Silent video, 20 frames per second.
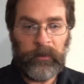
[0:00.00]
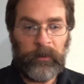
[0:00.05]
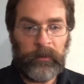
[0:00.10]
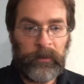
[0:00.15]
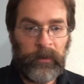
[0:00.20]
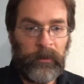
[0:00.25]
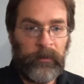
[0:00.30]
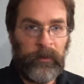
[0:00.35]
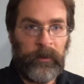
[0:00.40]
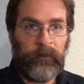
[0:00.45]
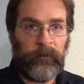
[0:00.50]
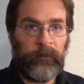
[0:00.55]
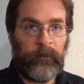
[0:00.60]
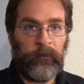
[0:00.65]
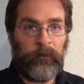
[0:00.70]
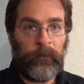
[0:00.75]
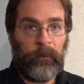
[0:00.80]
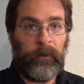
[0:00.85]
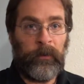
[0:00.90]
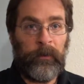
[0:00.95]

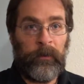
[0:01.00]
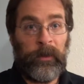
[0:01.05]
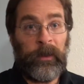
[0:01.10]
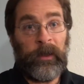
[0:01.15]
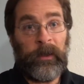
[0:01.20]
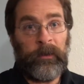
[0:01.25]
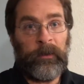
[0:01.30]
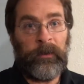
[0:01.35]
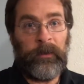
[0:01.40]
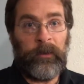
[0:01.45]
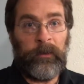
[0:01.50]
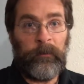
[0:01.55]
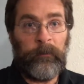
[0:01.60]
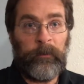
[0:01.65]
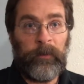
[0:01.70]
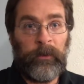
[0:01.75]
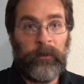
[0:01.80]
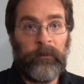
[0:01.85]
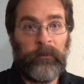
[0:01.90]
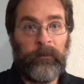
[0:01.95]
conditions where you're not in an
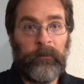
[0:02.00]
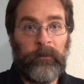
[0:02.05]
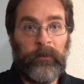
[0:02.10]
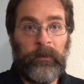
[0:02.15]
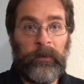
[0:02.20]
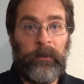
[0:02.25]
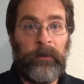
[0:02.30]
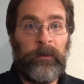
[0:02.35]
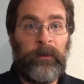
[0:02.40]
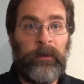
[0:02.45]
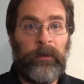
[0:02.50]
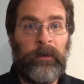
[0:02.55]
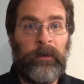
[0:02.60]
emergency.